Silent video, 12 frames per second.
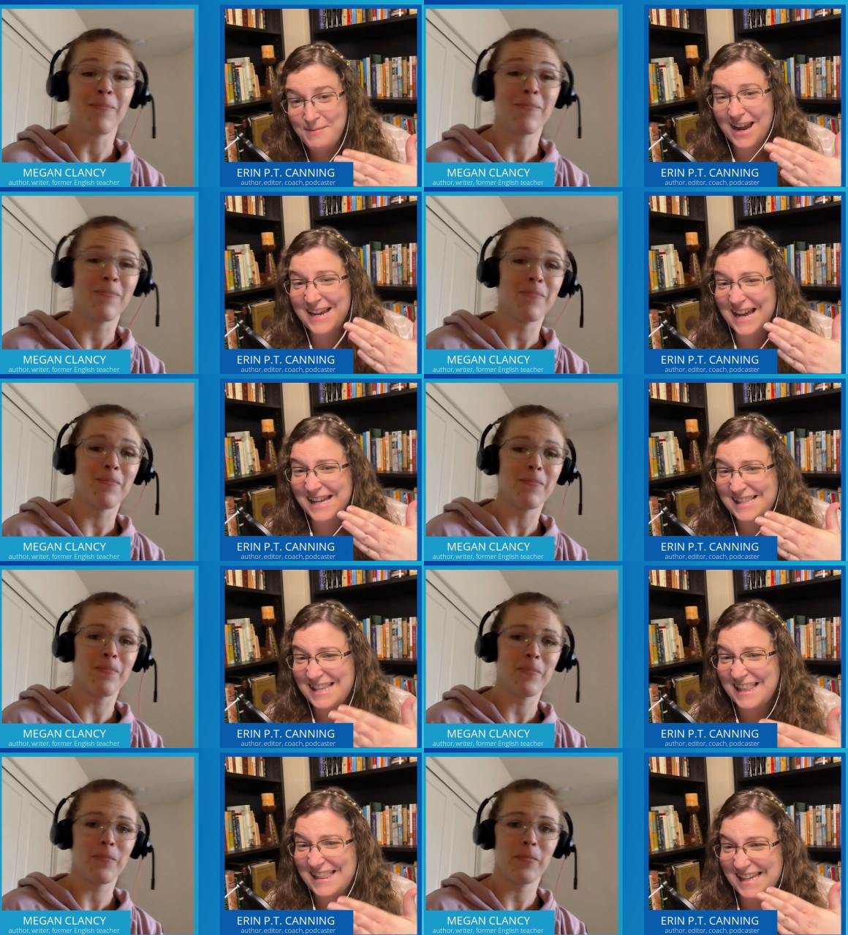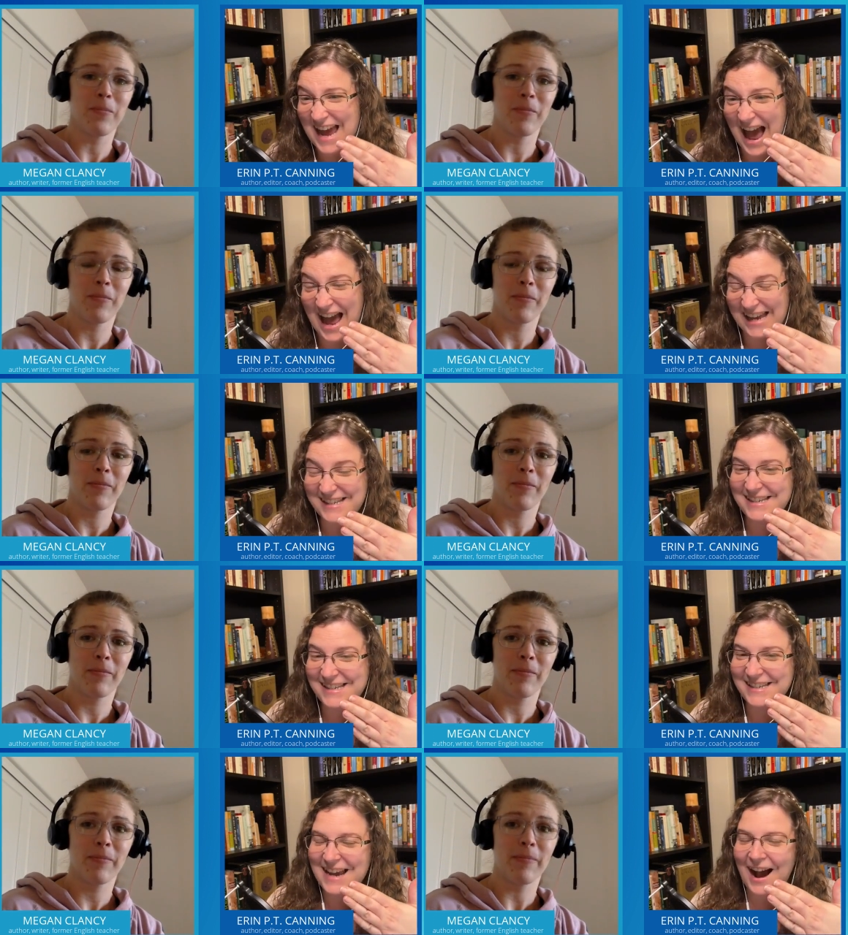Speaker 1: I get to the
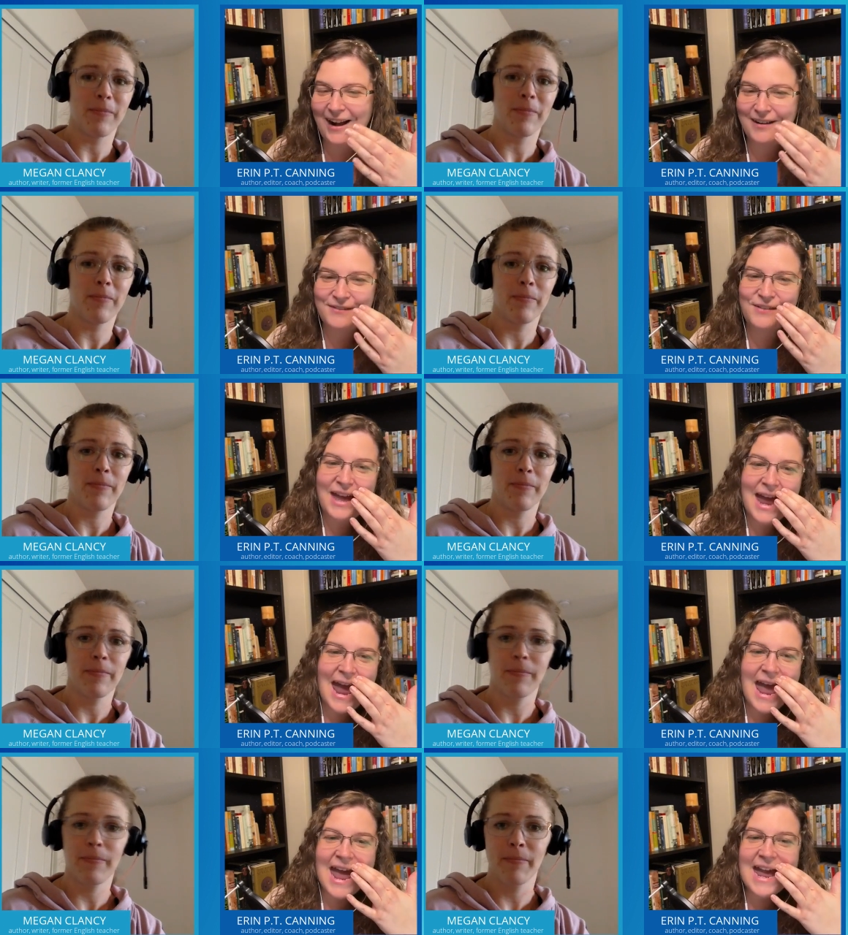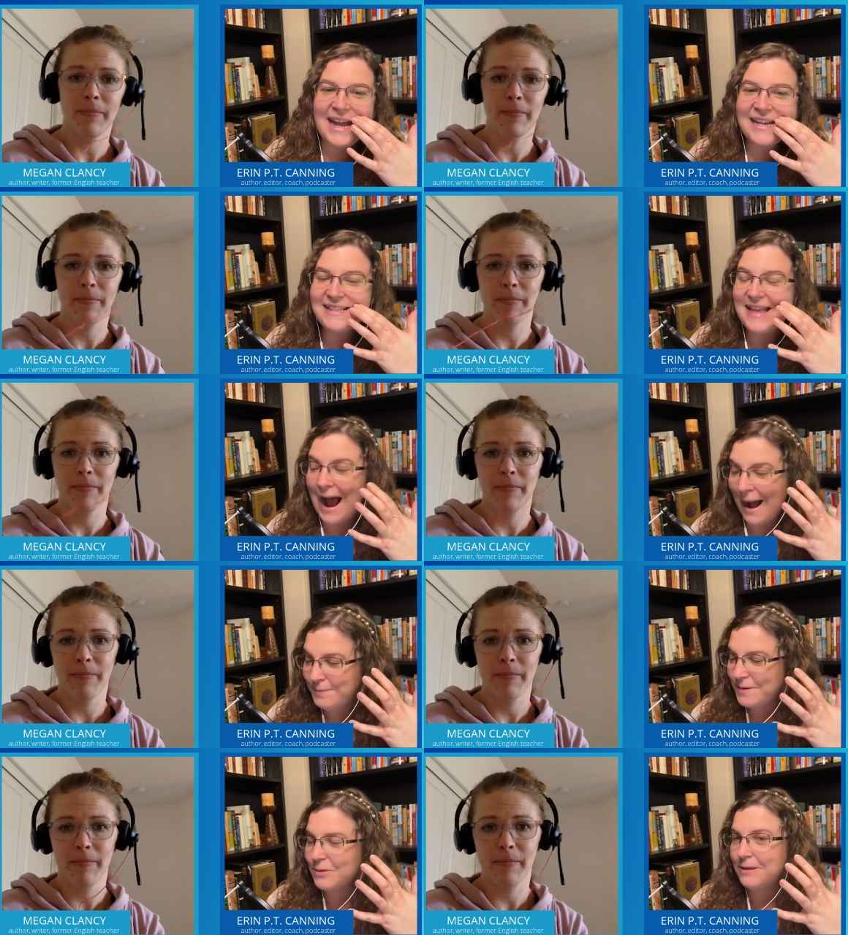end of it's
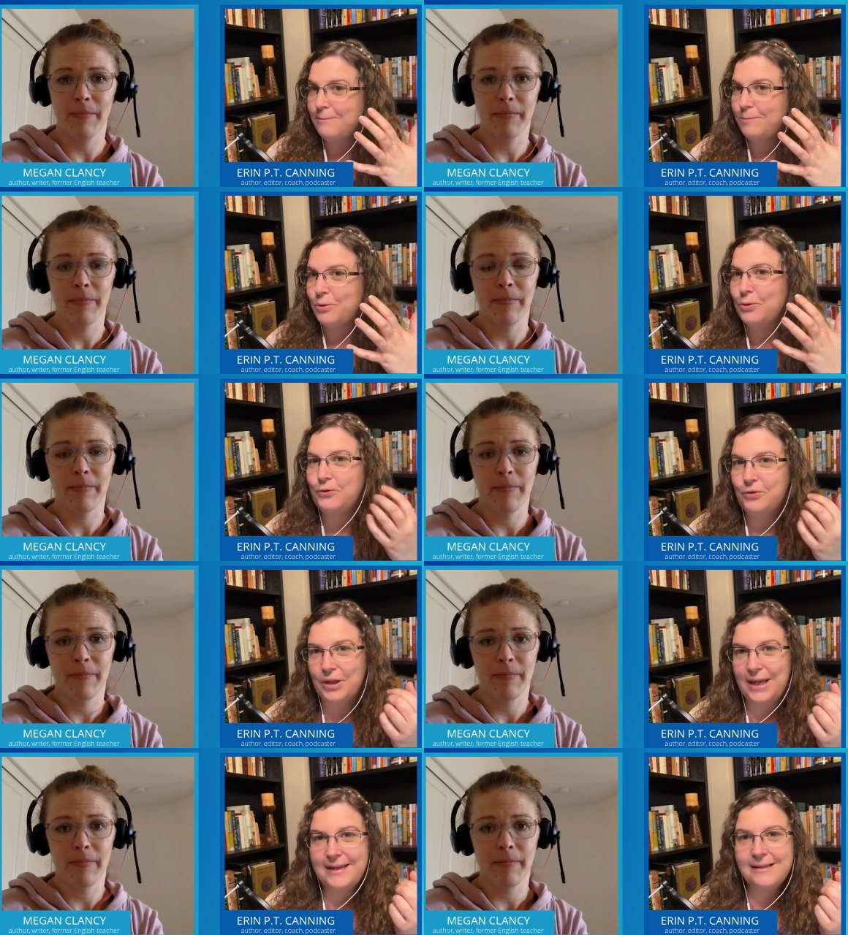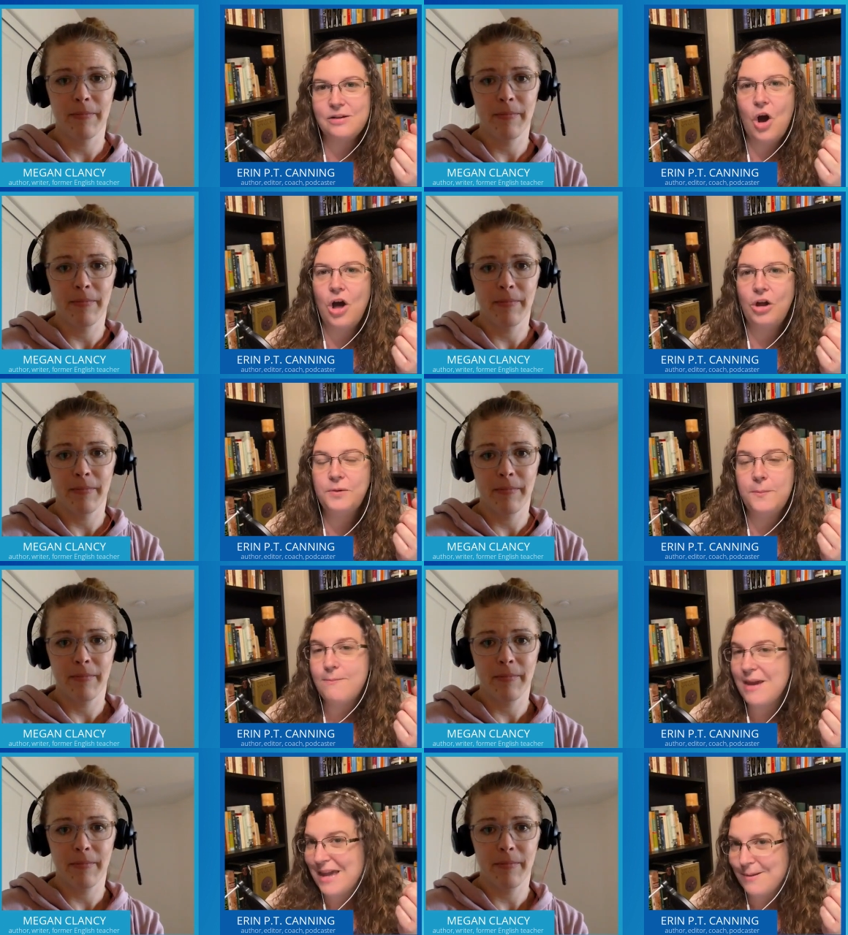absolutely beautiful and it's called
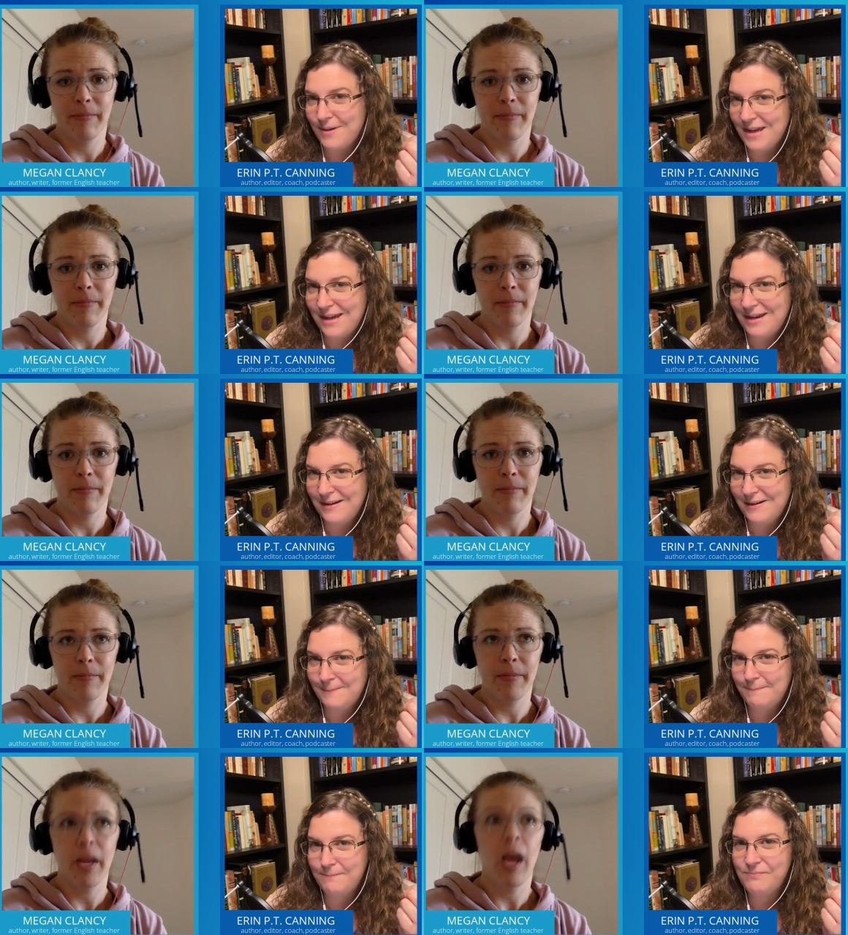Maybe.